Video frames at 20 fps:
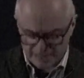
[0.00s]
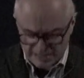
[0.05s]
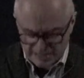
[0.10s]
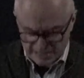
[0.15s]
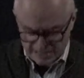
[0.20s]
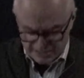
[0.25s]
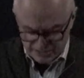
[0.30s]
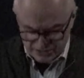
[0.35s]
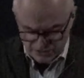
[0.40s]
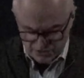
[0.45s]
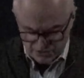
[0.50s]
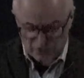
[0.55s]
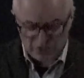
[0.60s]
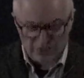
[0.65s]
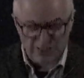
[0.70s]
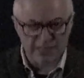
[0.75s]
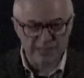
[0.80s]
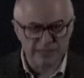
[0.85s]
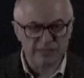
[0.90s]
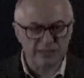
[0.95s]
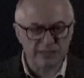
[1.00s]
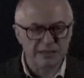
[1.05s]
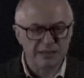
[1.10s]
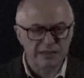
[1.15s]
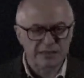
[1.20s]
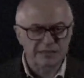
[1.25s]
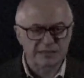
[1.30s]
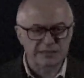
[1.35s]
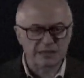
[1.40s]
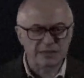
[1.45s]
And so let's
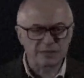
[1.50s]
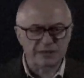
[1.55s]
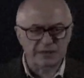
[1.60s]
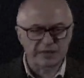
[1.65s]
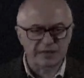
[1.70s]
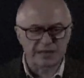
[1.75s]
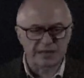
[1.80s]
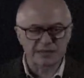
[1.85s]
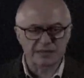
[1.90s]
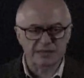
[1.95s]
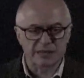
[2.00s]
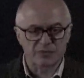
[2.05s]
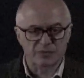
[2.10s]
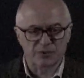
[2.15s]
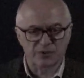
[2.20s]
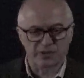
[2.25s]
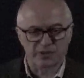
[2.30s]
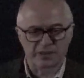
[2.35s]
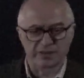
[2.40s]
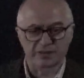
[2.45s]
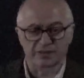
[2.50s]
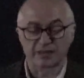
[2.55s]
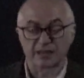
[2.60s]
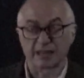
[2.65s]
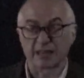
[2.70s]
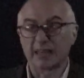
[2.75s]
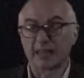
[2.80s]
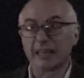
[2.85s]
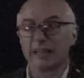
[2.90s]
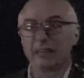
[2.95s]
summarize some of these
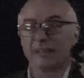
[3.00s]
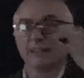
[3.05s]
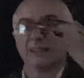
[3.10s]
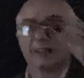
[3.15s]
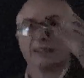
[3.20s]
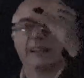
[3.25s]
again.